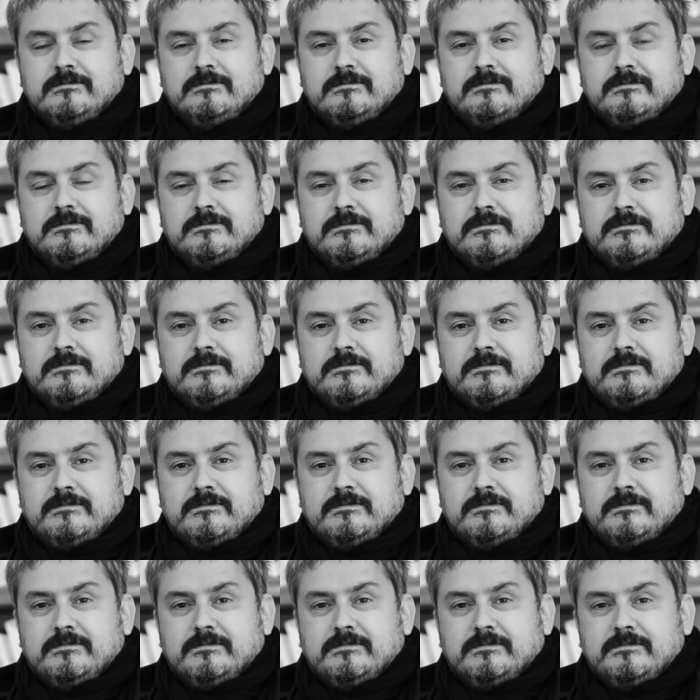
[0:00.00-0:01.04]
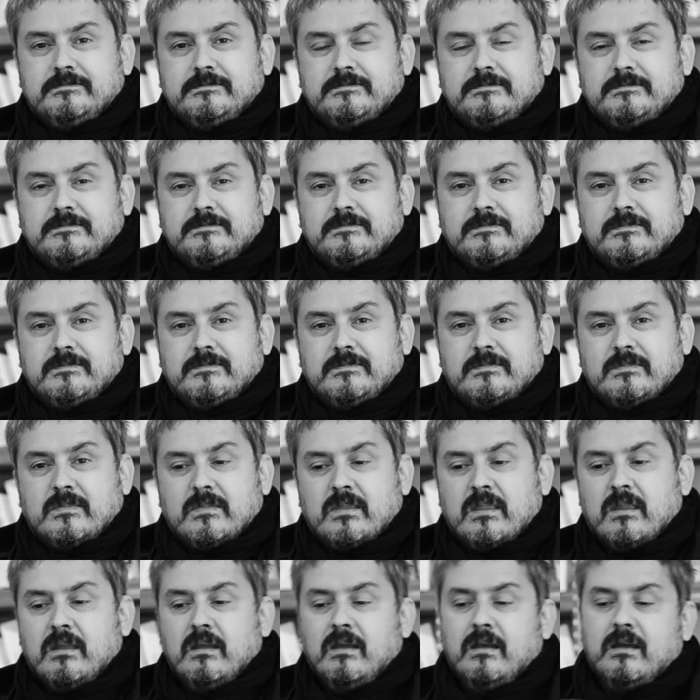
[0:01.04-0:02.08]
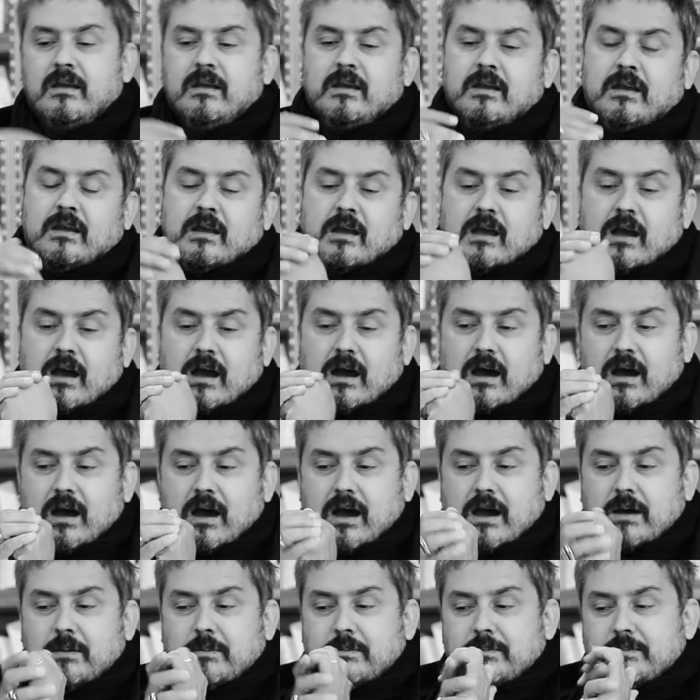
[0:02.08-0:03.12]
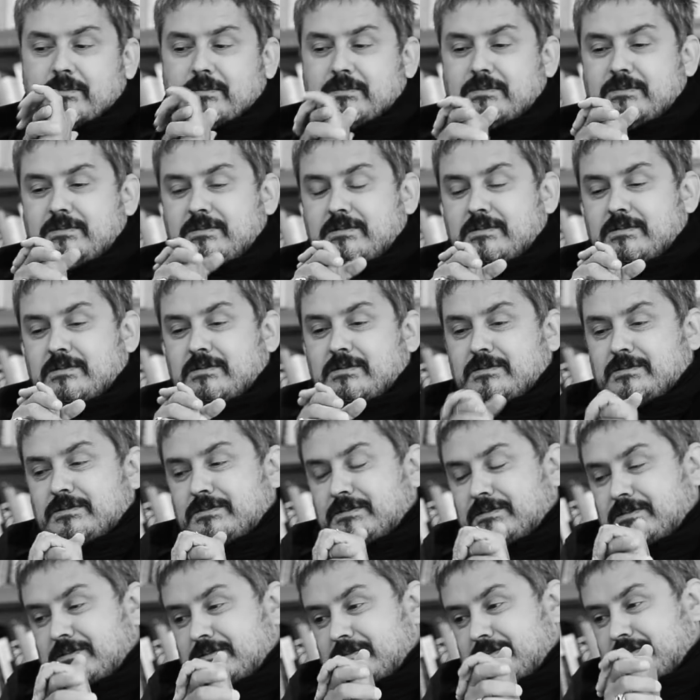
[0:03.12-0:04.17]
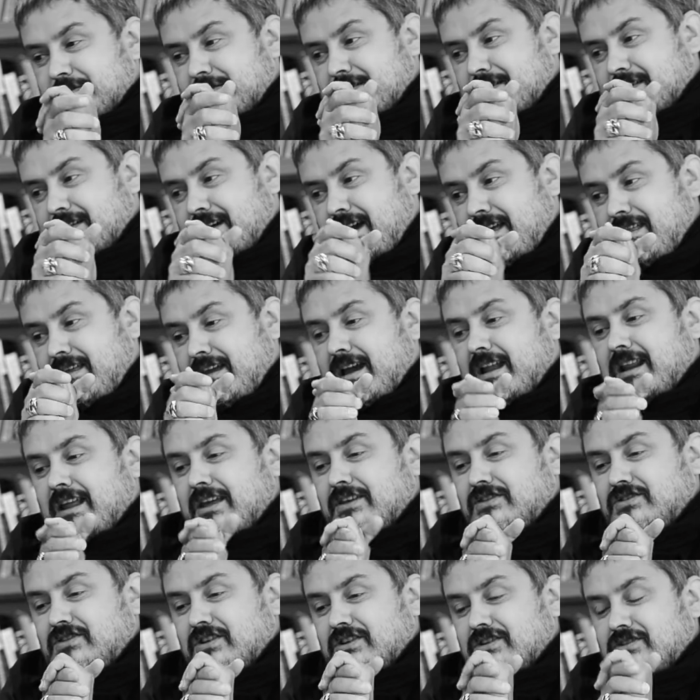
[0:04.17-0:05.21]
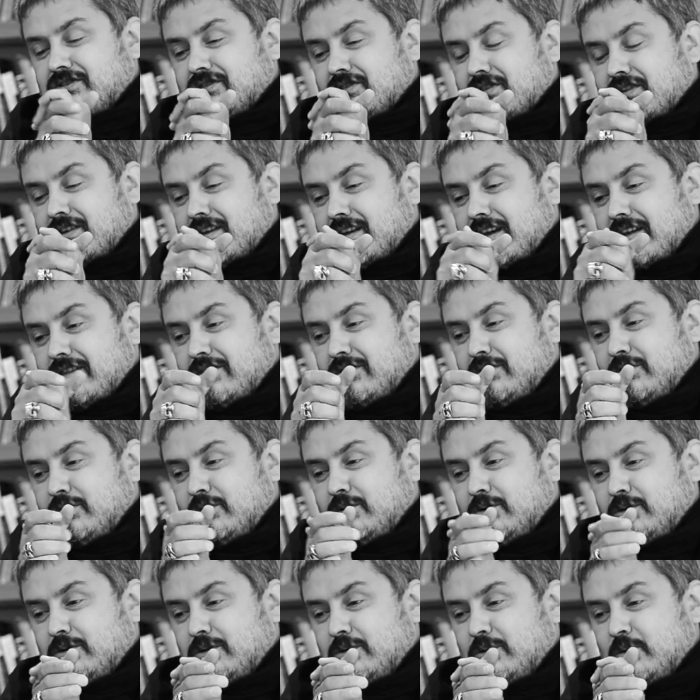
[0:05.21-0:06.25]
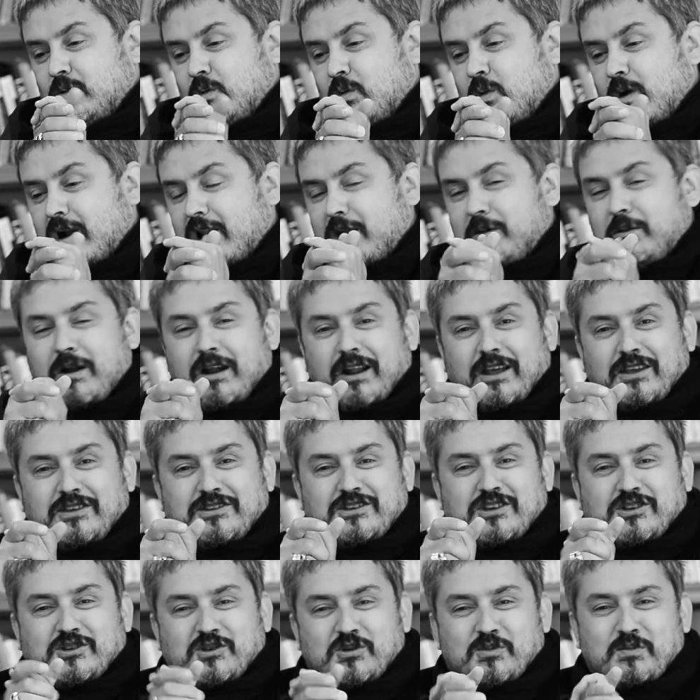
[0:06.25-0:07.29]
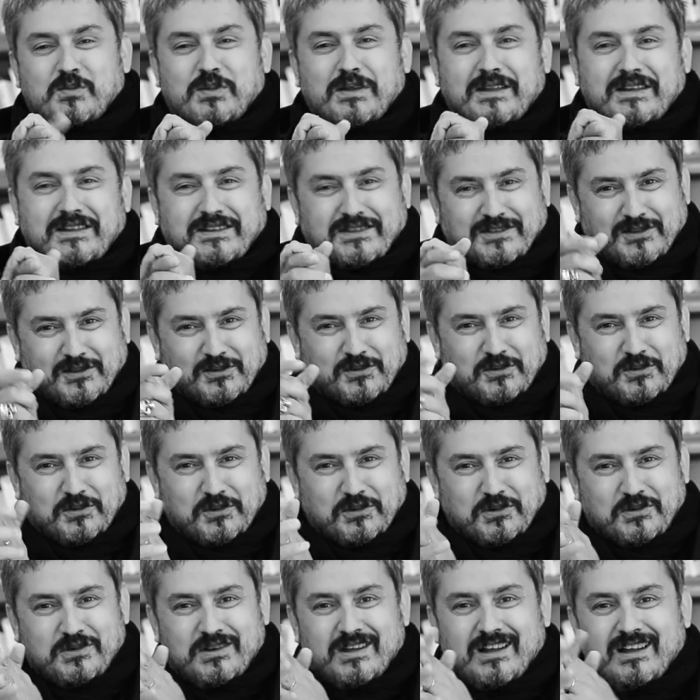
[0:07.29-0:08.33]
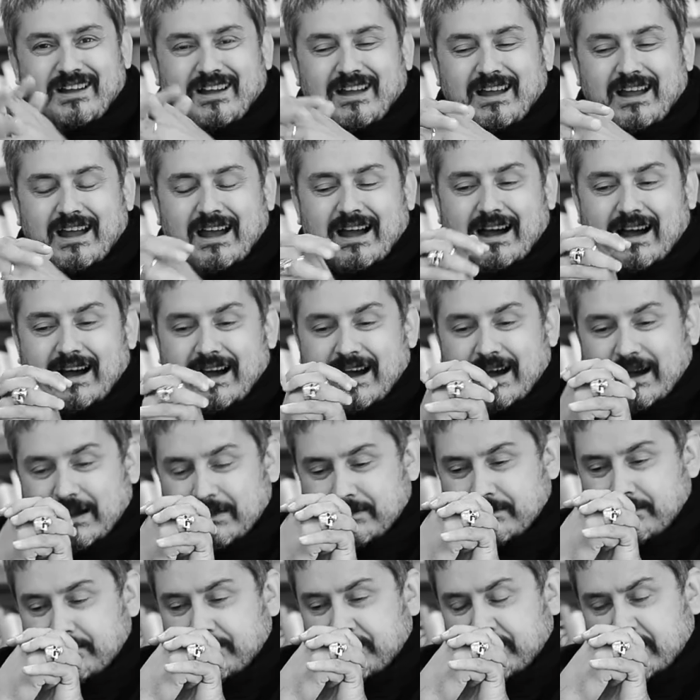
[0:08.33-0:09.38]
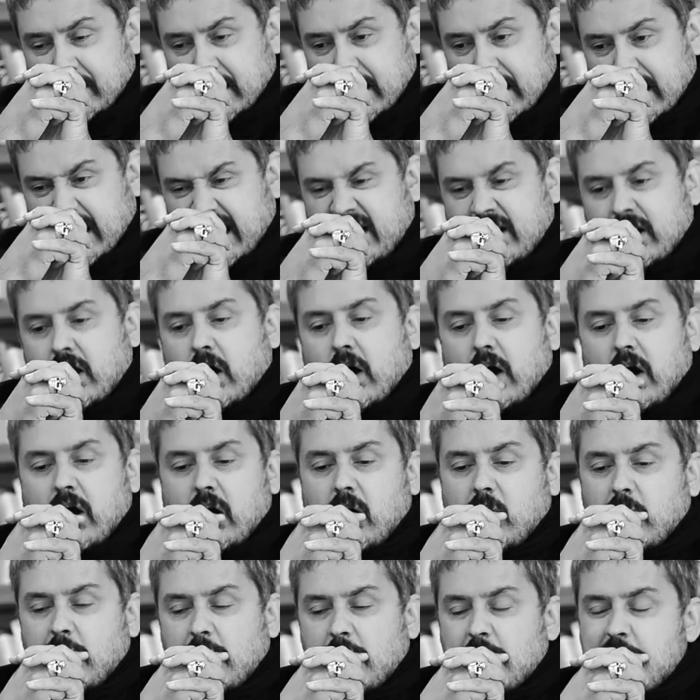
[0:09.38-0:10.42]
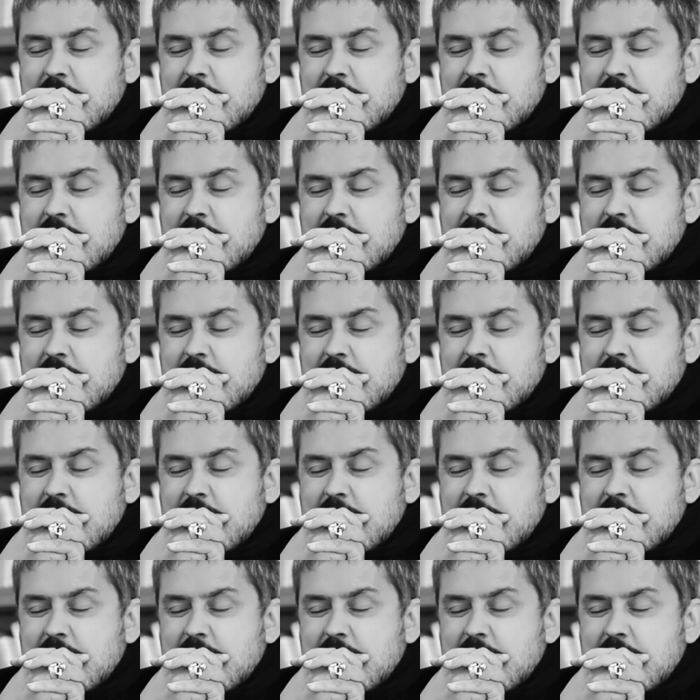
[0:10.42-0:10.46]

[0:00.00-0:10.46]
And what can architecture do? Um, I think architecture can do whatever architecture please to do. Um, I don't know.